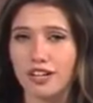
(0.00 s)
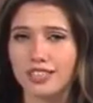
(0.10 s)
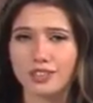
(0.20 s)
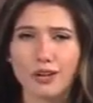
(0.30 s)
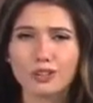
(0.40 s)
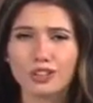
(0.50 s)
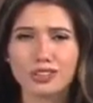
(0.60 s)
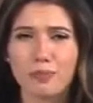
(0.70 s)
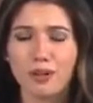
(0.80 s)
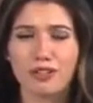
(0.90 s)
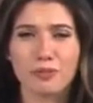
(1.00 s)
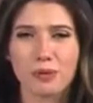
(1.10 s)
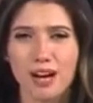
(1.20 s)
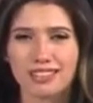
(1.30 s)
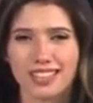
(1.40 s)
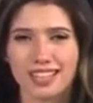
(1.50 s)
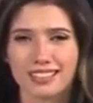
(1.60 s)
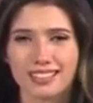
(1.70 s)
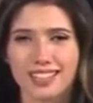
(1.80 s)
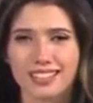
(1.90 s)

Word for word: it's all just a part of the process.